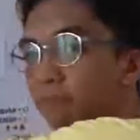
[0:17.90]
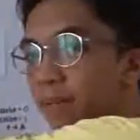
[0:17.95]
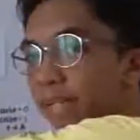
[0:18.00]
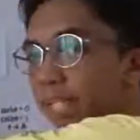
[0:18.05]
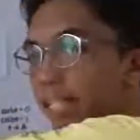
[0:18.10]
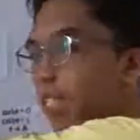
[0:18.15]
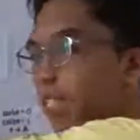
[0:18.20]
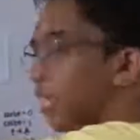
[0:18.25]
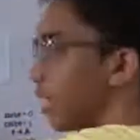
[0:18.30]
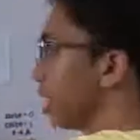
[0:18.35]

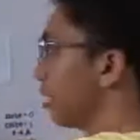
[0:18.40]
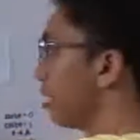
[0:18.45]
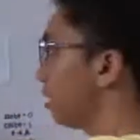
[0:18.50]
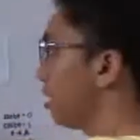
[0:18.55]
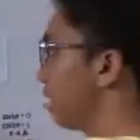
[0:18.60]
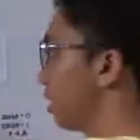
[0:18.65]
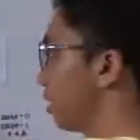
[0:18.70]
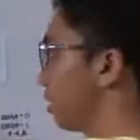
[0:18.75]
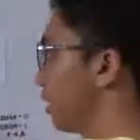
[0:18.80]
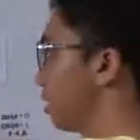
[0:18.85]
bt
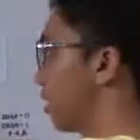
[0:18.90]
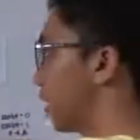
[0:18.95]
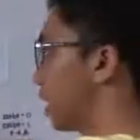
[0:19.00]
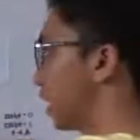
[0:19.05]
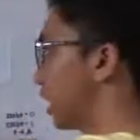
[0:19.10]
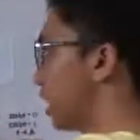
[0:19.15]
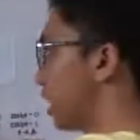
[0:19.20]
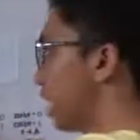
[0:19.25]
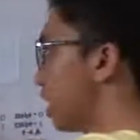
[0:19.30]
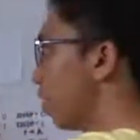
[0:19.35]

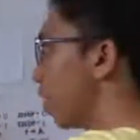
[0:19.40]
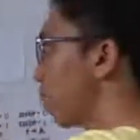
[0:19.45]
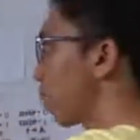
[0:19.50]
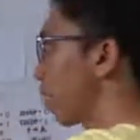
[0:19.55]
dt.